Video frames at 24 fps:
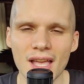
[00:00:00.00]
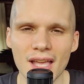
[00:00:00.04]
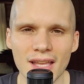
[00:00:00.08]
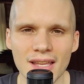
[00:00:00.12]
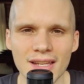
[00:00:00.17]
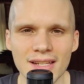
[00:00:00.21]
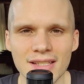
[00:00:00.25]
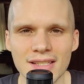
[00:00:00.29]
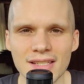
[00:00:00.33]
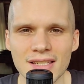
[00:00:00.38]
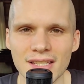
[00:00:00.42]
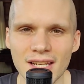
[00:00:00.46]

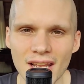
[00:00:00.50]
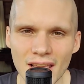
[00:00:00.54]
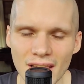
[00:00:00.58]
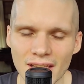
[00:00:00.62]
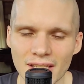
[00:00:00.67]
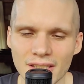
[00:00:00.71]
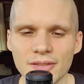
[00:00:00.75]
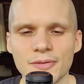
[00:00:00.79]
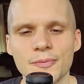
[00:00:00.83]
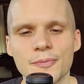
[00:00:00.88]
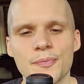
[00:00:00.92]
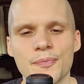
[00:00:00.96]
And
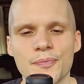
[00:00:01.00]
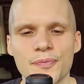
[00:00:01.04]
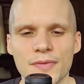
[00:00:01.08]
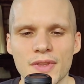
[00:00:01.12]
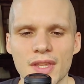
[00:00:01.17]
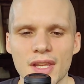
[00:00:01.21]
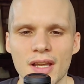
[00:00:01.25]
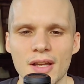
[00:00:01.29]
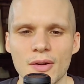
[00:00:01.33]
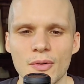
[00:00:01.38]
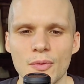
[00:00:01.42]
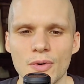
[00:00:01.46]
today,
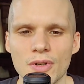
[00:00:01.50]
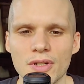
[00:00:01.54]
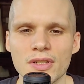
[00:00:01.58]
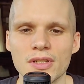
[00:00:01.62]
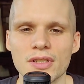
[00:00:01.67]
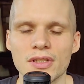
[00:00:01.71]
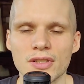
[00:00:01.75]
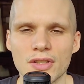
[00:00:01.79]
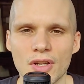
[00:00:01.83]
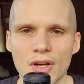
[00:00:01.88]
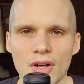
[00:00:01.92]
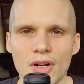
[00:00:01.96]
I want
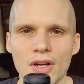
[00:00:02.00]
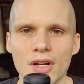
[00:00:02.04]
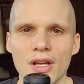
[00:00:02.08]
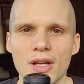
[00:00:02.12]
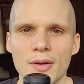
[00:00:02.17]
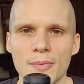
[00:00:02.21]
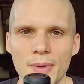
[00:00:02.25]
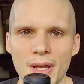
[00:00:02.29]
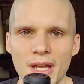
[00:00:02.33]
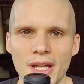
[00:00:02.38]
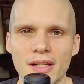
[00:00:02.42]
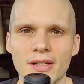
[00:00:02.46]
to talk
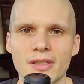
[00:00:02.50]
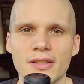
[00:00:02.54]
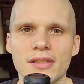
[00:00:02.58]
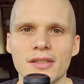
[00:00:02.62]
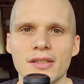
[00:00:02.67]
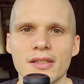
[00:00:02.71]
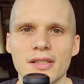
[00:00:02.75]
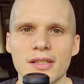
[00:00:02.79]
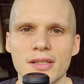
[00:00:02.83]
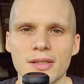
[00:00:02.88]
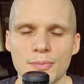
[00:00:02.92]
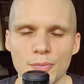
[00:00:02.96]
about
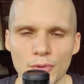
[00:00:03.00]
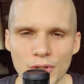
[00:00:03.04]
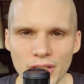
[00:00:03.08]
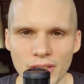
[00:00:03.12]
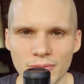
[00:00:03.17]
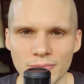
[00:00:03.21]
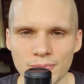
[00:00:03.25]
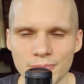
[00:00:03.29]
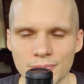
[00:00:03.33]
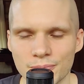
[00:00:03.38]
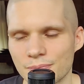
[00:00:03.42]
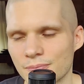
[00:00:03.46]

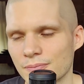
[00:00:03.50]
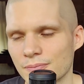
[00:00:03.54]
spring.